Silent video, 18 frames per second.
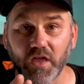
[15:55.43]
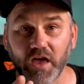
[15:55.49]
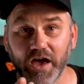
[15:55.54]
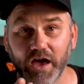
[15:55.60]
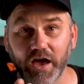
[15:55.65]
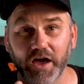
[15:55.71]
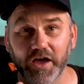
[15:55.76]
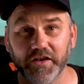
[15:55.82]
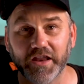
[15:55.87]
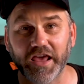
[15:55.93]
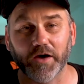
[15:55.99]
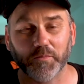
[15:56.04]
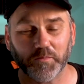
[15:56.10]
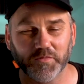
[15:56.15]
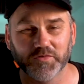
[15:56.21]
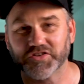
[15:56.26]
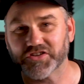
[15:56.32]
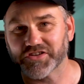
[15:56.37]
Now,
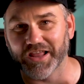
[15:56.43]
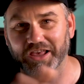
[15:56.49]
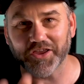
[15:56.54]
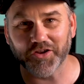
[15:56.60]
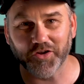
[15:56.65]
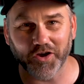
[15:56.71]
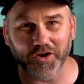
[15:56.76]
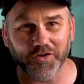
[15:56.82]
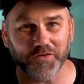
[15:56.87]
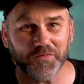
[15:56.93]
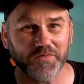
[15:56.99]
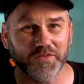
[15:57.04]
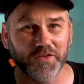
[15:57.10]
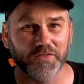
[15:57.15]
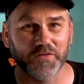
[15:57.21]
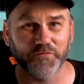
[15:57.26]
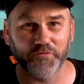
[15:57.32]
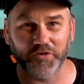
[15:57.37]
I'll just let you know
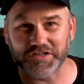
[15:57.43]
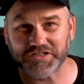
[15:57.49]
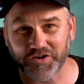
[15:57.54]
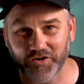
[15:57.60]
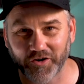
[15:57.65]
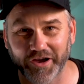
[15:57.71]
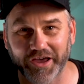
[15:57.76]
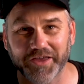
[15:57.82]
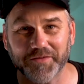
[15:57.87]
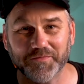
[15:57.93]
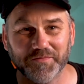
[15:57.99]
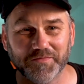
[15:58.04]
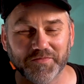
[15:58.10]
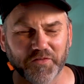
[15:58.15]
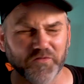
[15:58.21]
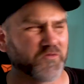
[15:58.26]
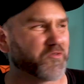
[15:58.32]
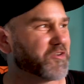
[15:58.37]
that the fridge and I
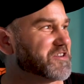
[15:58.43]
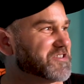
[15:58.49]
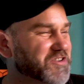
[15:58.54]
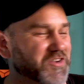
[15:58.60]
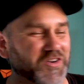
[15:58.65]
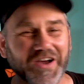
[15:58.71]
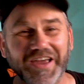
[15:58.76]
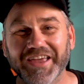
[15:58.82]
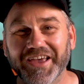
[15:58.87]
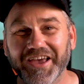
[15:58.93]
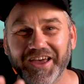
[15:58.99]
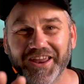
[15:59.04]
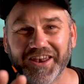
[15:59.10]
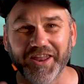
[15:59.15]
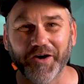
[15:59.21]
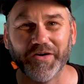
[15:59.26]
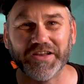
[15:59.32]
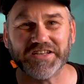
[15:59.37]

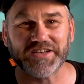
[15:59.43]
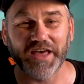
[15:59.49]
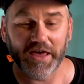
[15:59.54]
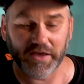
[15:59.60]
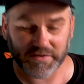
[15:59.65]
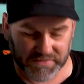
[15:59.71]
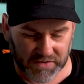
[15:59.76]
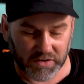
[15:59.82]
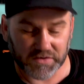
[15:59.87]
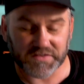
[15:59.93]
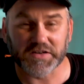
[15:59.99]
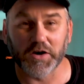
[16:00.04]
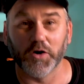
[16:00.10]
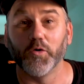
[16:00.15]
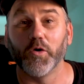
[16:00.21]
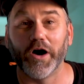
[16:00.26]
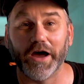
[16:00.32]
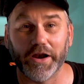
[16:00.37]
know each other. As you can
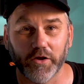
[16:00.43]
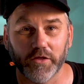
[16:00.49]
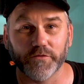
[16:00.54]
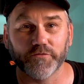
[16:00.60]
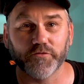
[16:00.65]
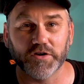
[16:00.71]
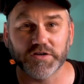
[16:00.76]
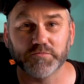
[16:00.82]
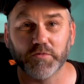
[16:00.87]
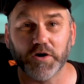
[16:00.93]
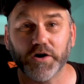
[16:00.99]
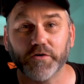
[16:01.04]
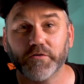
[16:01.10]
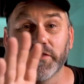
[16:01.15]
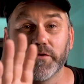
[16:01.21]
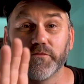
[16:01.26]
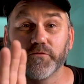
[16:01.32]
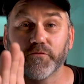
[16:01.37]
tell, I know the fridge well.
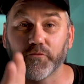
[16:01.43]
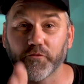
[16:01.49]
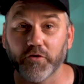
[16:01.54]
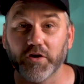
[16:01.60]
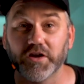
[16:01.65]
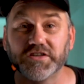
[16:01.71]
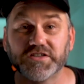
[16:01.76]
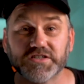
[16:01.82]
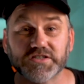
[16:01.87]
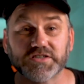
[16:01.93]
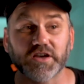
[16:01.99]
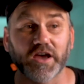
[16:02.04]
The fridge